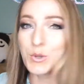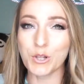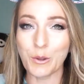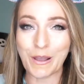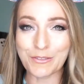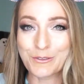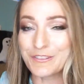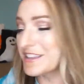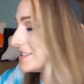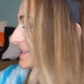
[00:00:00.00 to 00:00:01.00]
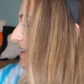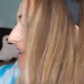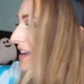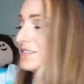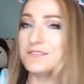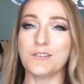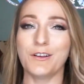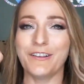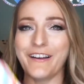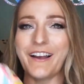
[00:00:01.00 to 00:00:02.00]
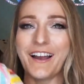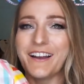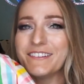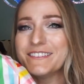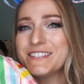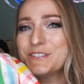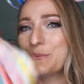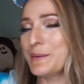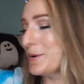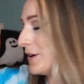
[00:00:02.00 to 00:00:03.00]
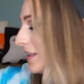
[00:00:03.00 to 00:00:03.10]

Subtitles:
gonna go back to the list. And tissue paper,